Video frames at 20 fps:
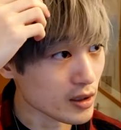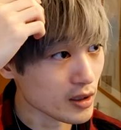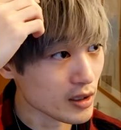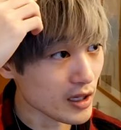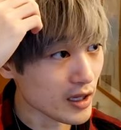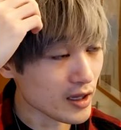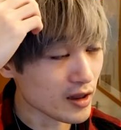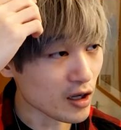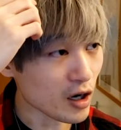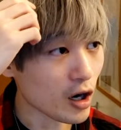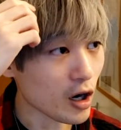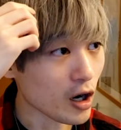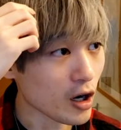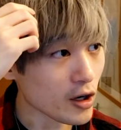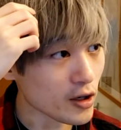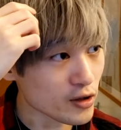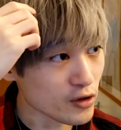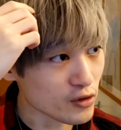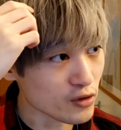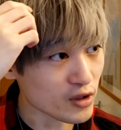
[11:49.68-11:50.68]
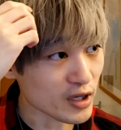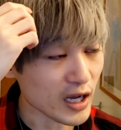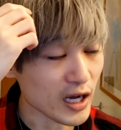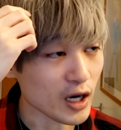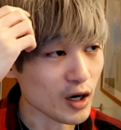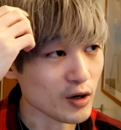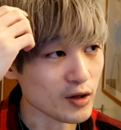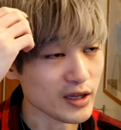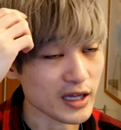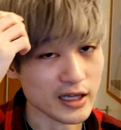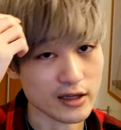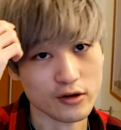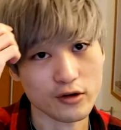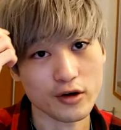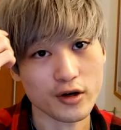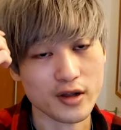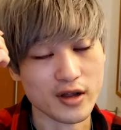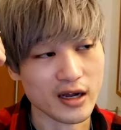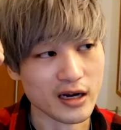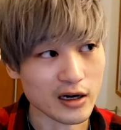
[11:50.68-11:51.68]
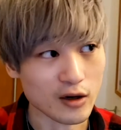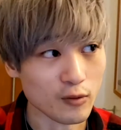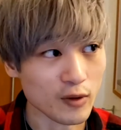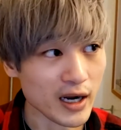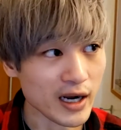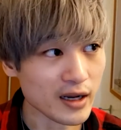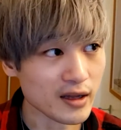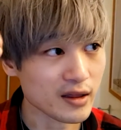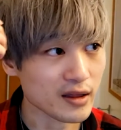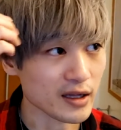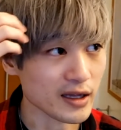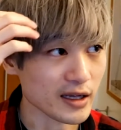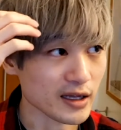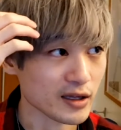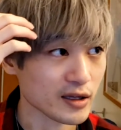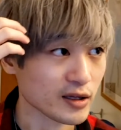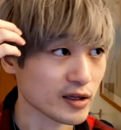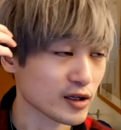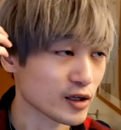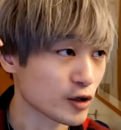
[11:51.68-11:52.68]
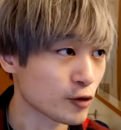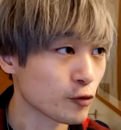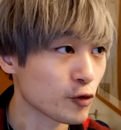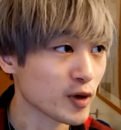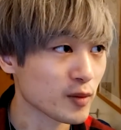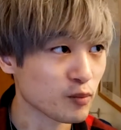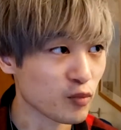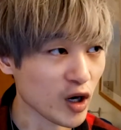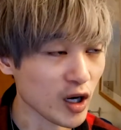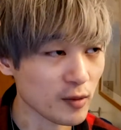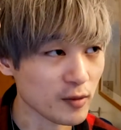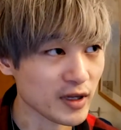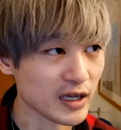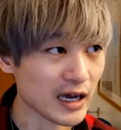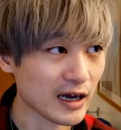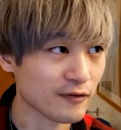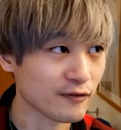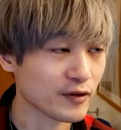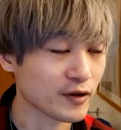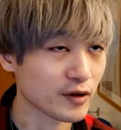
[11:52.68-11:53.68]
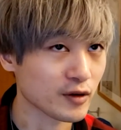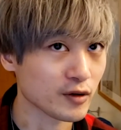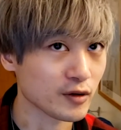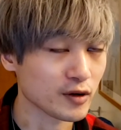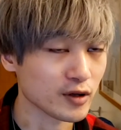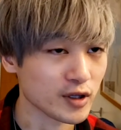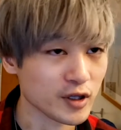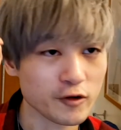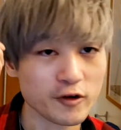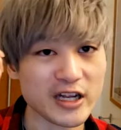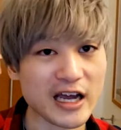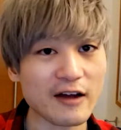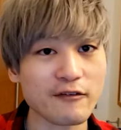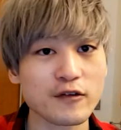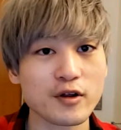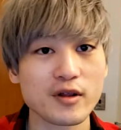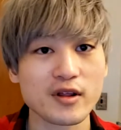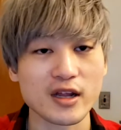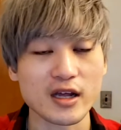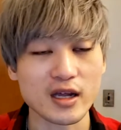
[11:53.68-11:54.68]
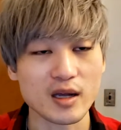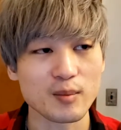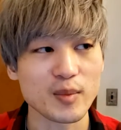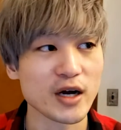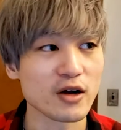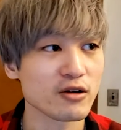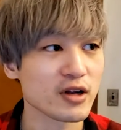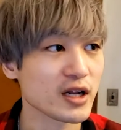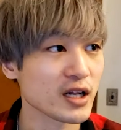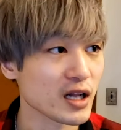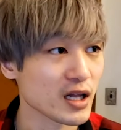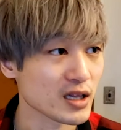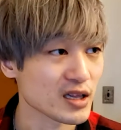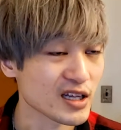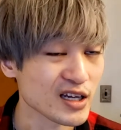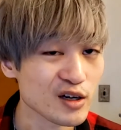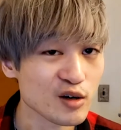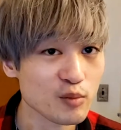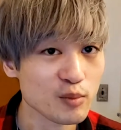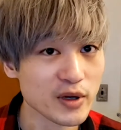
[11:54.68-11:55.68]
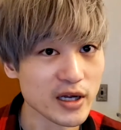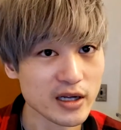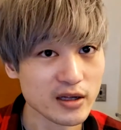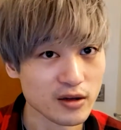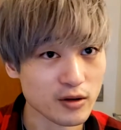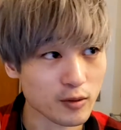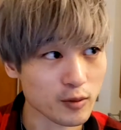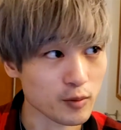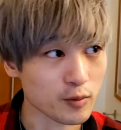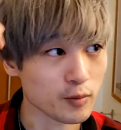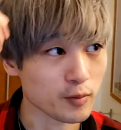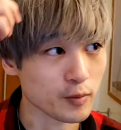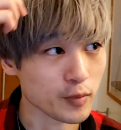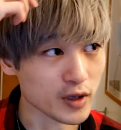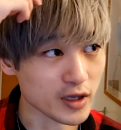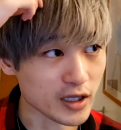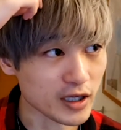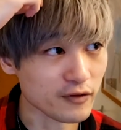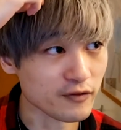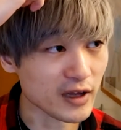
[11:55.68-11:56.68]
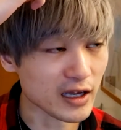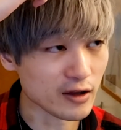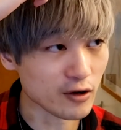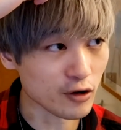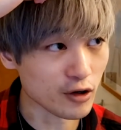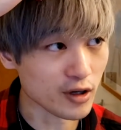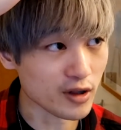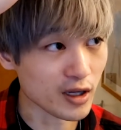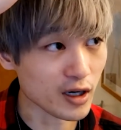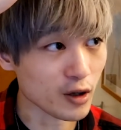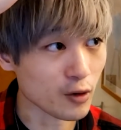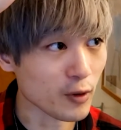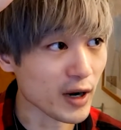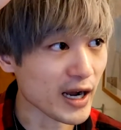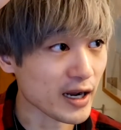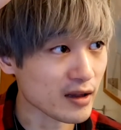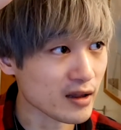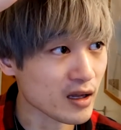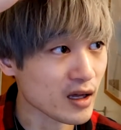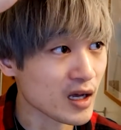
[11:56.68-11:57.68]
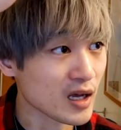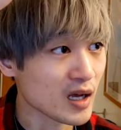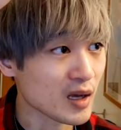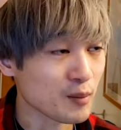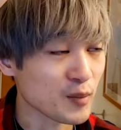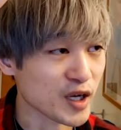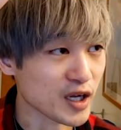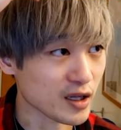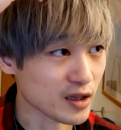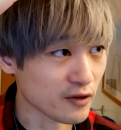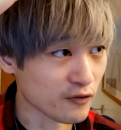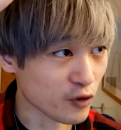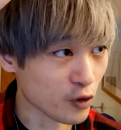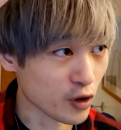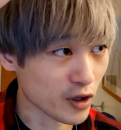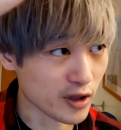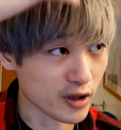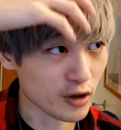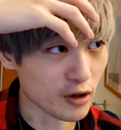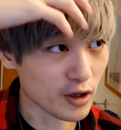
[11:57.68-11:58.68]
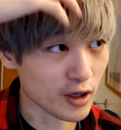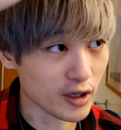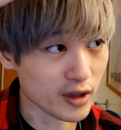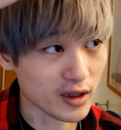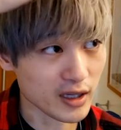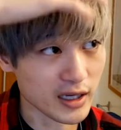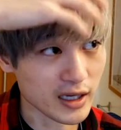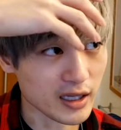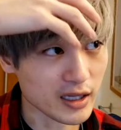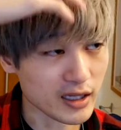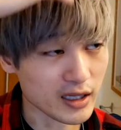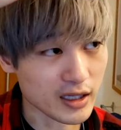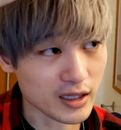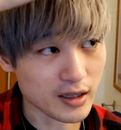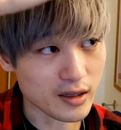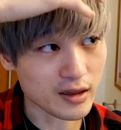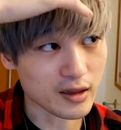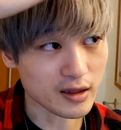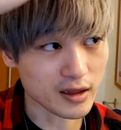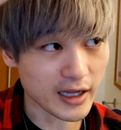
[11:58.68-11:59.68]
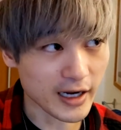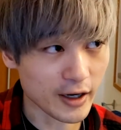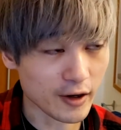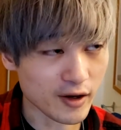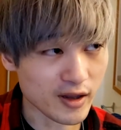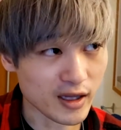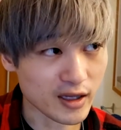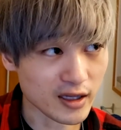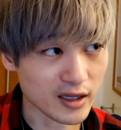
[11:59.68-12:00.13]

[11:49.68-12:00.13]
it's hard to tell that there is hair wax. Like you would have to think about it a little bit to believe that there is hair wax, because of course there is like these layers and